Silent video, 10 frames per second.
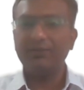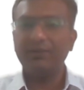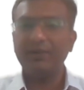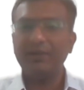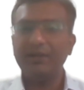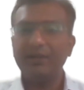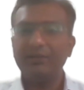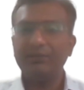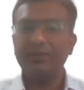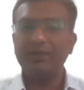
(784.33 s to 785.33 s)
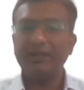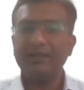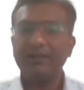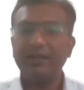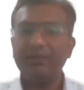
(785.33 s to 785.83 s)
filled with the
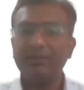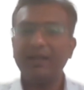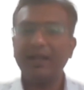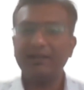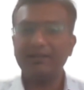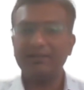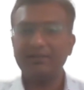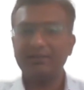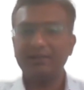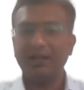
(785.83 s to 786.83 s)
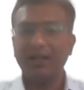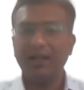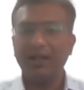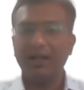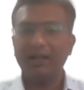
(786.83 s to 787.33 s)
same gas
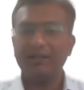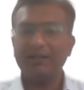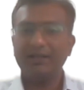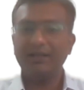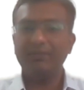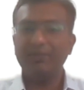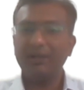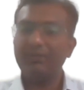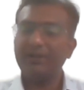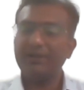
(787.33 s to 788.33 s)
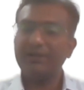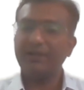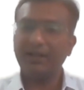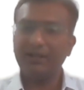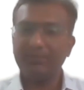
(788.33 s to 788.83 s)
at the same
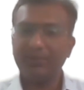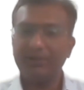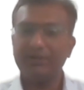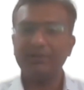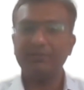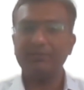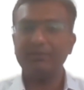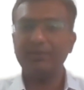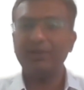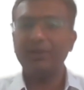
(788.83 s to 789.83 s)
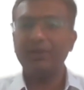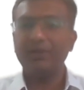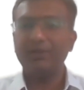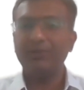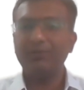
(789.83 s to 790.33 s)
temperature and pressure.
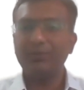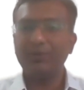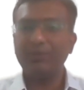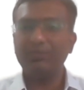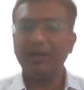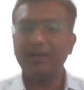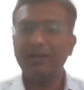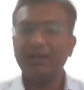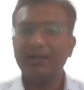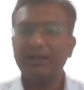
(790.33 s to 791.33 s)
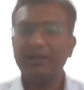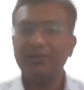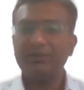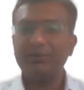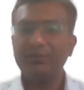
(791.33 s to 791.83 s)
If you combine
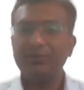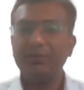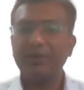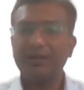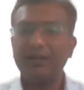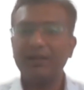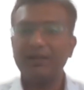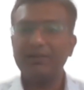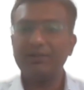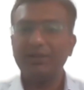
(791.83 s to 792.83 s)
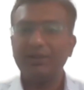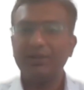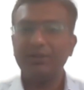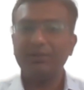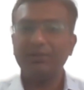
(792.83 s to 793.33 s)
these two containers
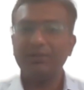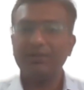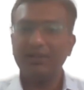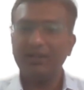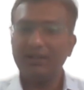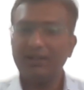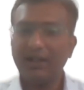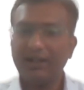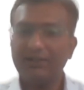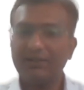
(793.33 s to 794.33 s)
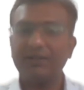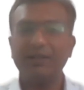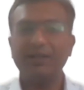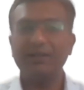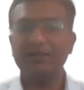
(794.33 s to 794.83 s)
into a single larger
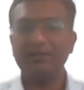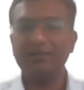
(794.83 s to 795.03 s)
container,